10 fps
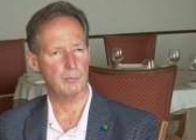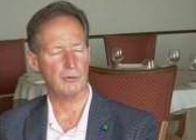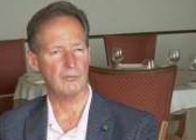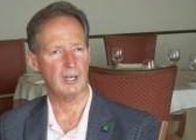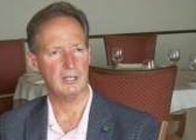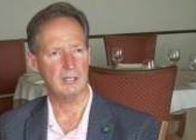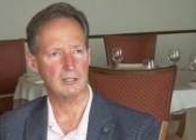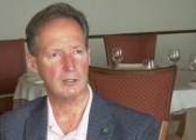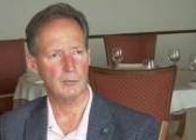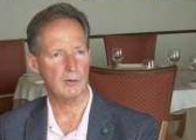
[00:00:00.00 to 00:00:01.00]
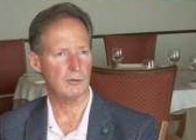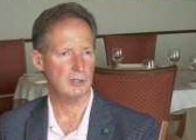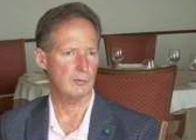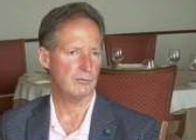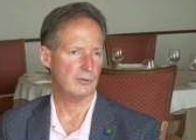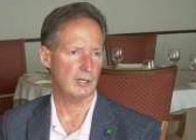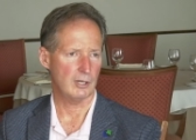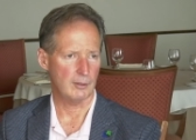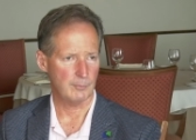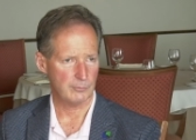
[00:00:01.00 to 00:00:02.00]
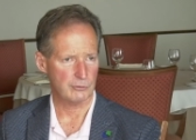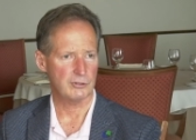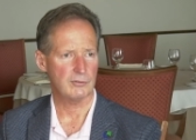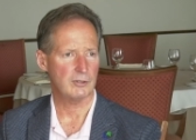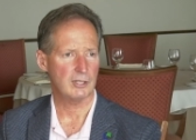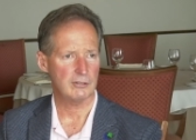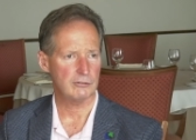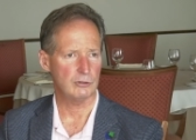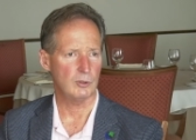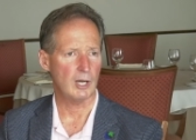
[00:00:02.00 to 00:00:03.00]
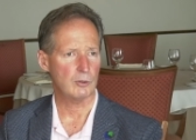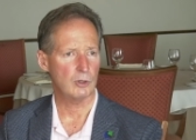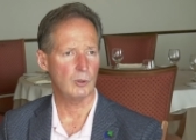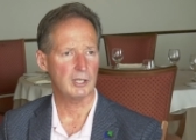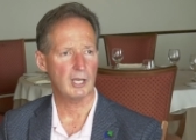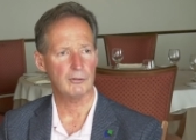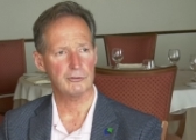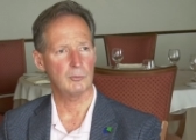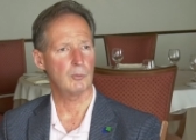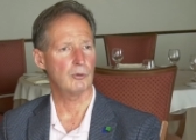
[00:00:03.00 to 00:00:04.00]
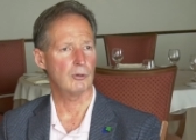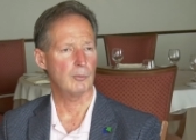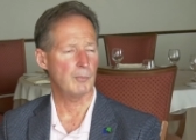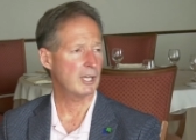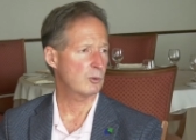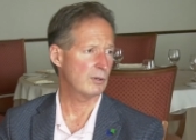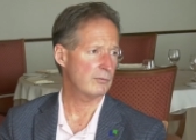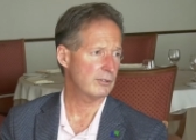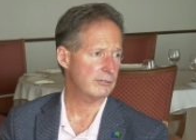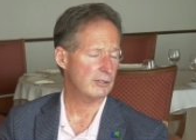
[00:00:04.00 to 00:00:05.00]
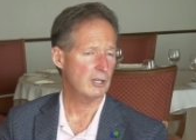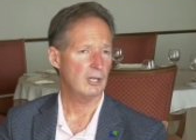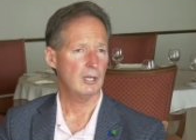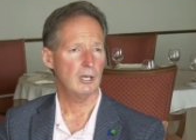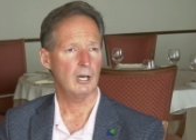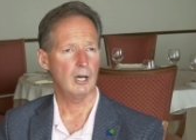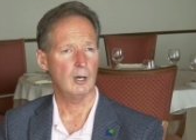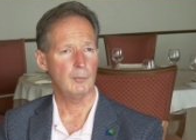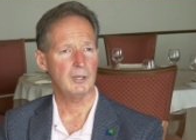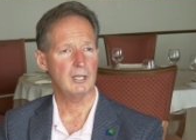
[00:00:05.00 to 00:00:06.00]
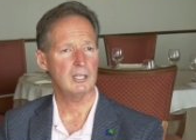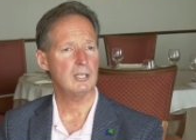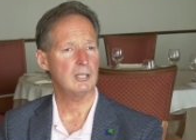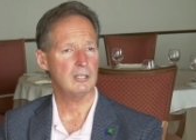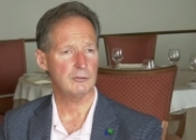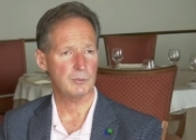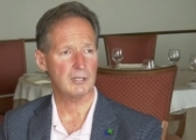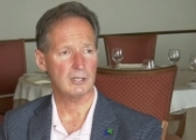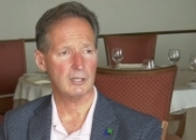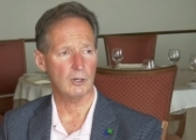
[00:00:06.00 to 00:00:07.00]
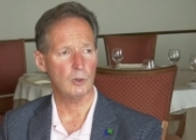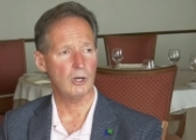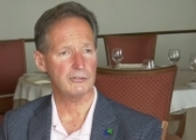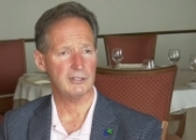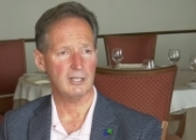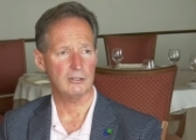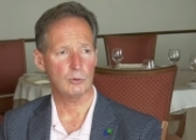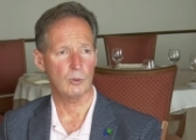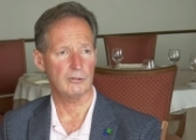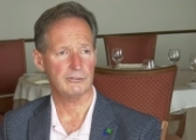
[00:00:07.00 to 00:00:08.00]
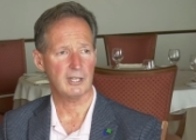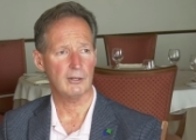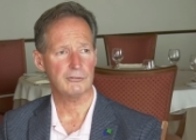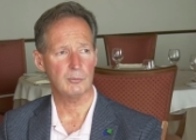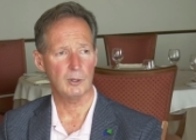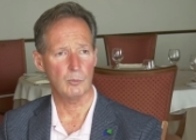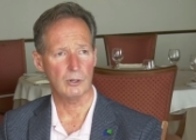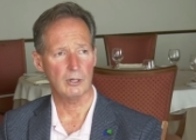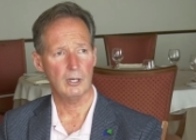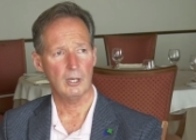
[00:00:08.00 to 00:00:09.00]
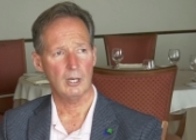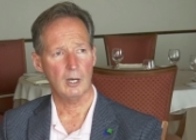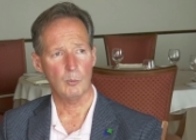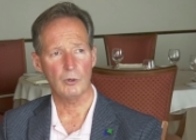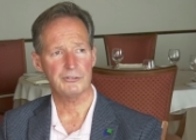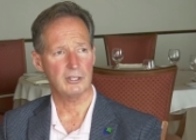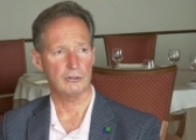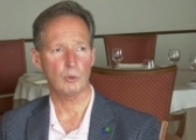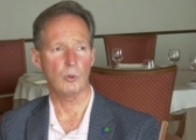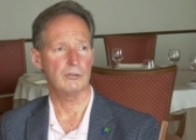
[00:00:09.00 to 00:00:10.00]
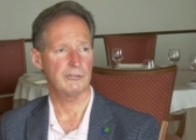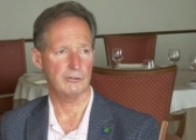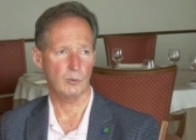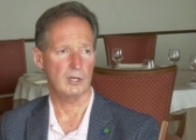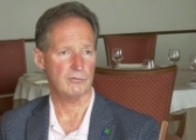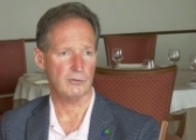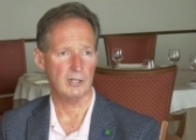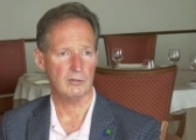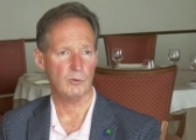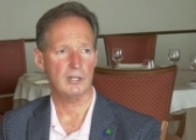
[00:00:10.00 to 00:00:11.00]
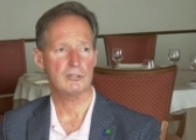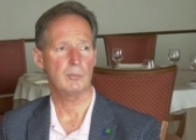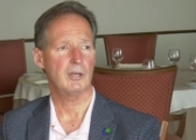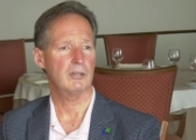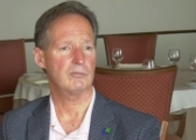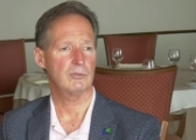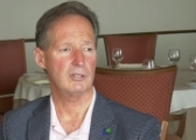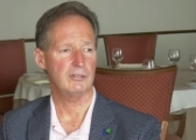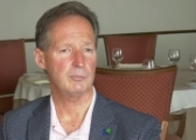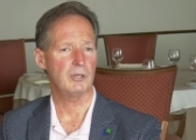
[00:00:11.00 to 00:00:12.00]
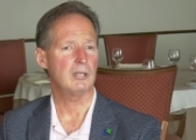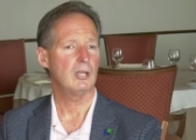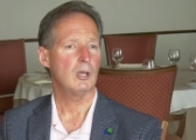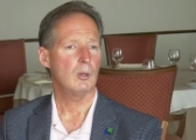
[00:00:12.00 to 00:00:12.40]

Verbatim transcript: providing a commemorative uh, certificate to outgoing council member Mike Griffiths. Um, and he, he's been a, a standing Torrance council member. Um, once again, Torrance is a great friend of Rancho Palos Verdes, but